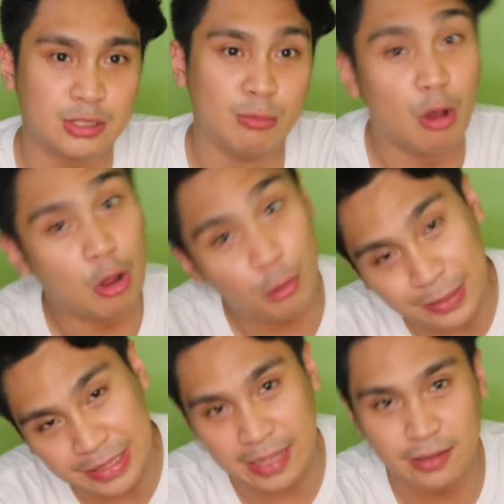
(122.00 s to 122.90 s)
subukan ko
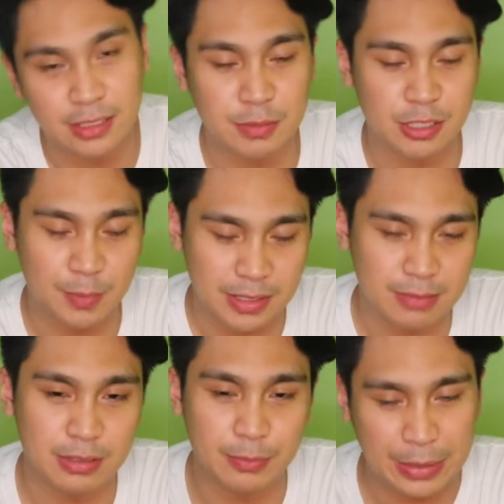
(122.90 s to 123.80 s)
pa din as much as
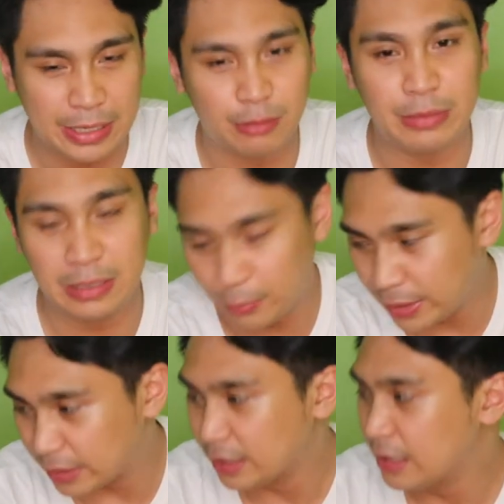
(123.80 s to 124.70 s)
possible na pwede ko may
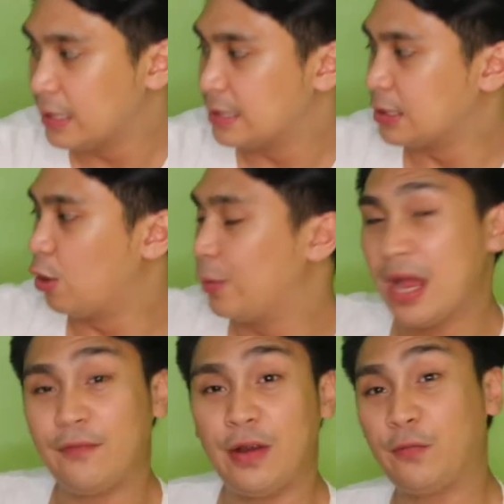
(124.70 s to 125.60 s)
gawin. So,
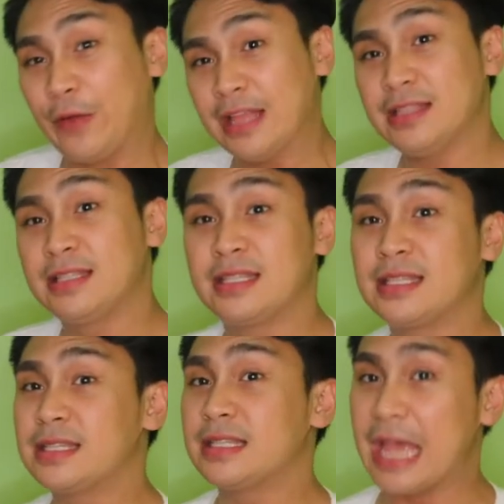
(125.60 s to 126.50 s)
we have our friends
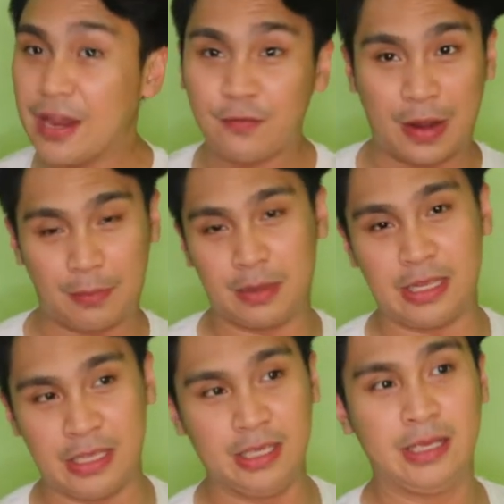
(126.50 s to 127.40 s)
and
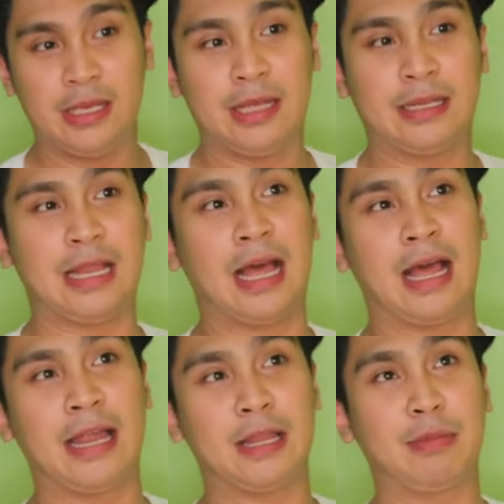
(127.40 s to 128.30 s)
family
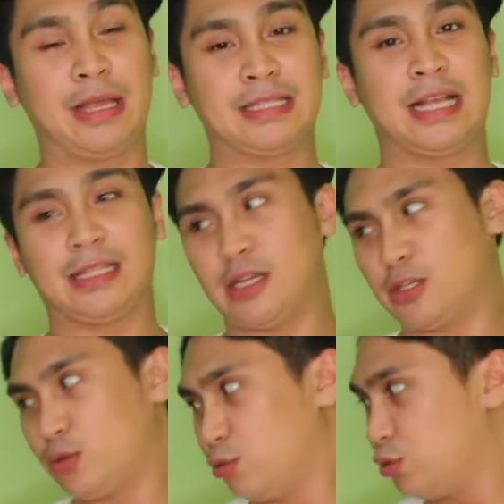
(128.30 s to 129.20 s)
na nagbigay sa atin
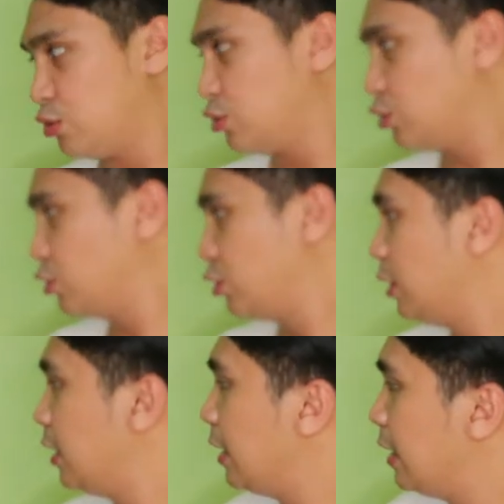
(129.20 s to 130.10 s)
na shoes.
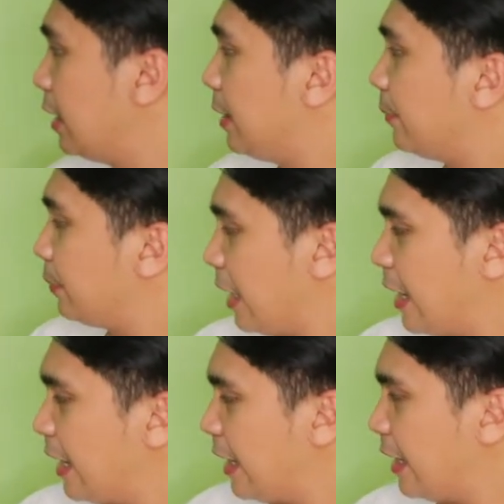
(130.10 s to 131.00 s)

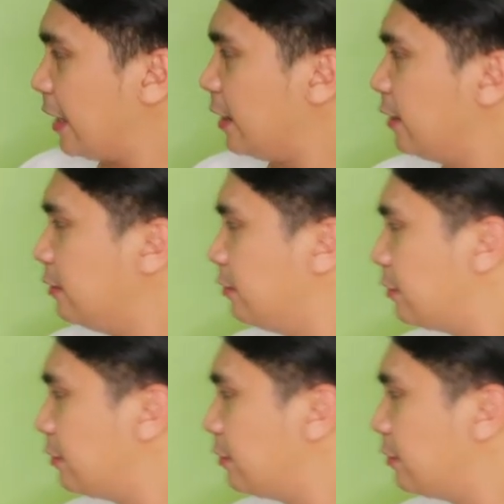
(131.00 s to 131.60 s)
And,